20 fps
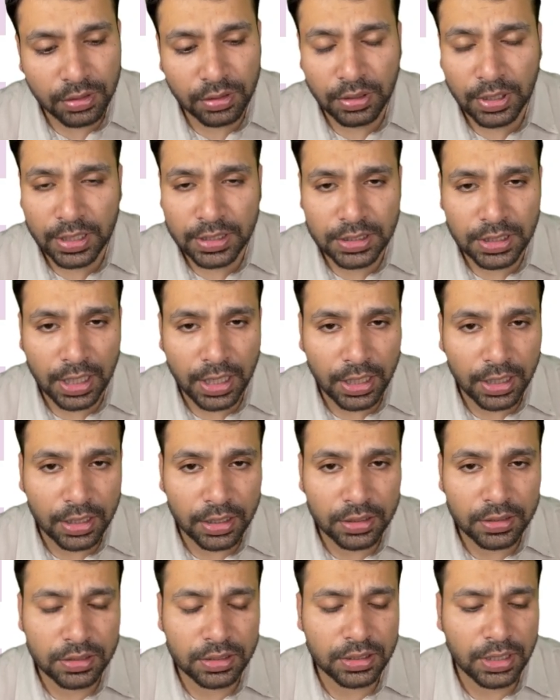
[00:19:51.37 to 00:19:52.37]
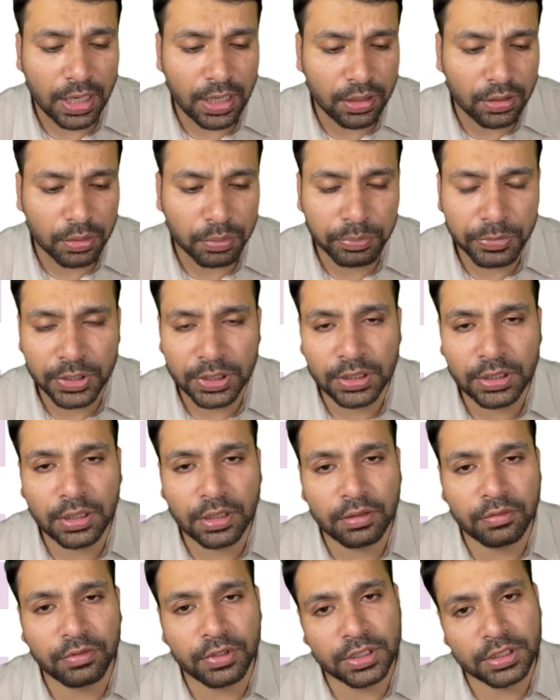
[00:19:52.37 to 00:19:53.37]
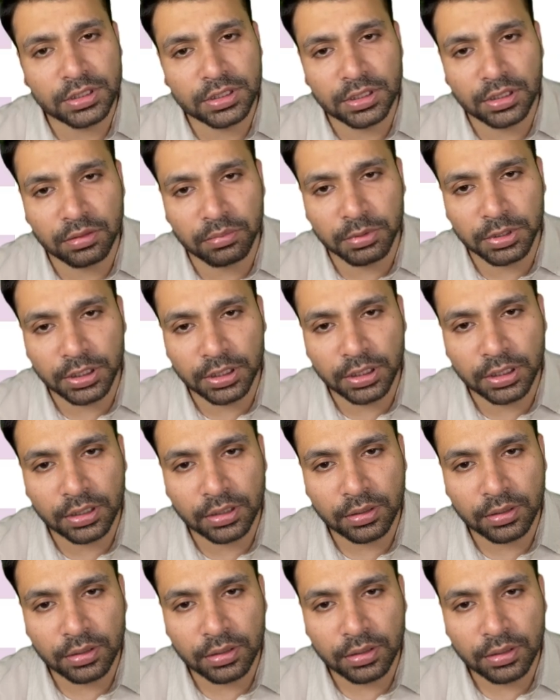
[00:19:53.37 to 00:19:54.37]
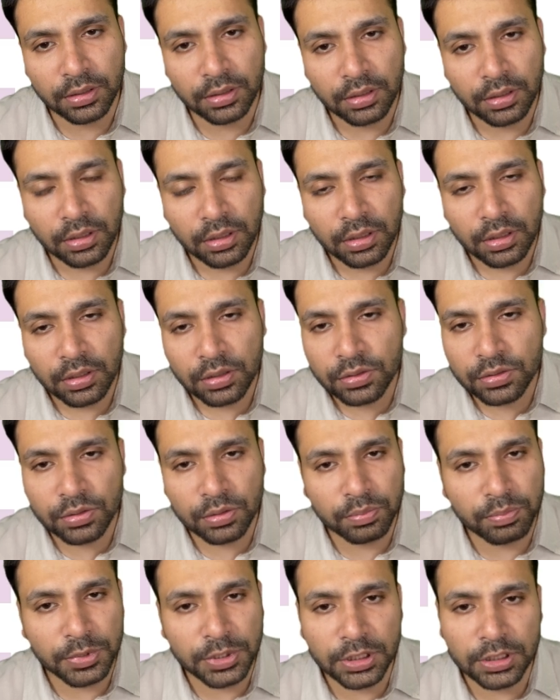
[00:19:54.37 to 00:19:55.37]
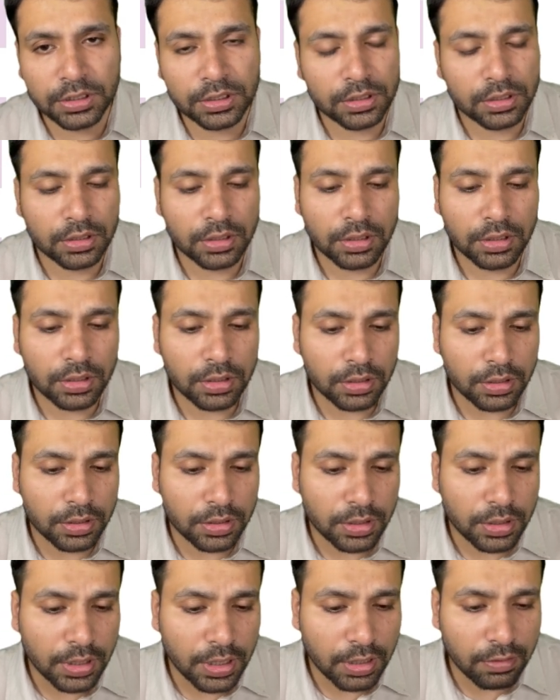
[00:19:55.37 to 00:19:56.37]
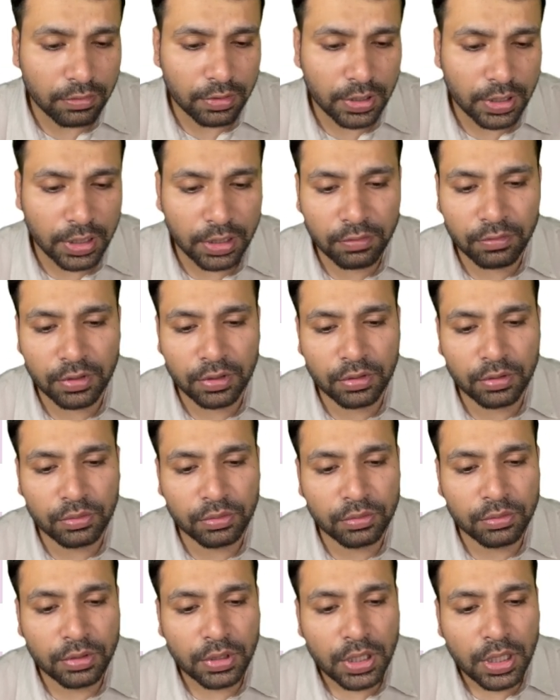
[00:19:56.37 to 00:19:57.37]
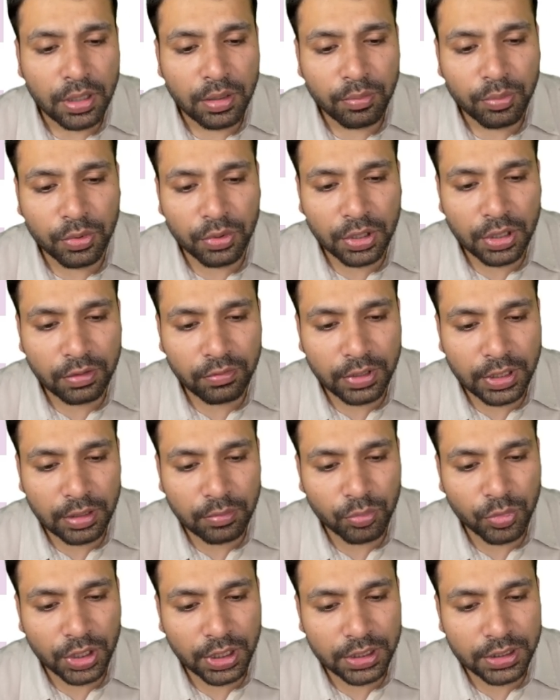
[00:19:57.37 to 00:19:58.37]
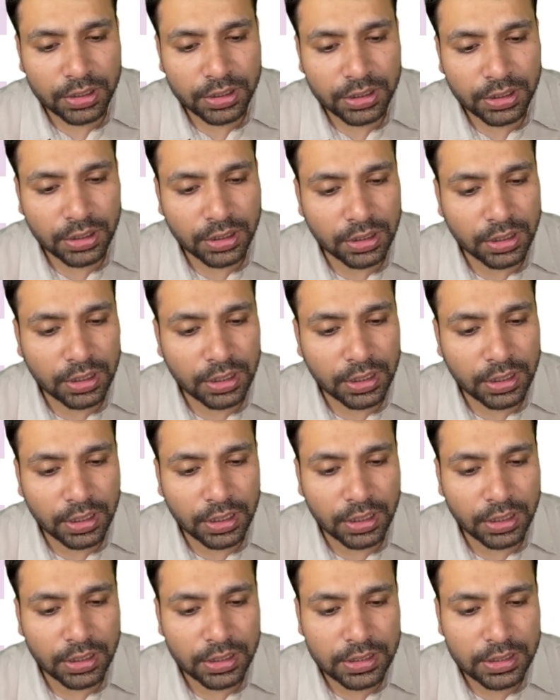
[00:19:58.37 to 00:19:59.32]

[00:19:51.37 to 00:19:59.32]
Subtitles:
ascites, cytopenia, variceal bleeding. So please never do portal vein embolization in clinically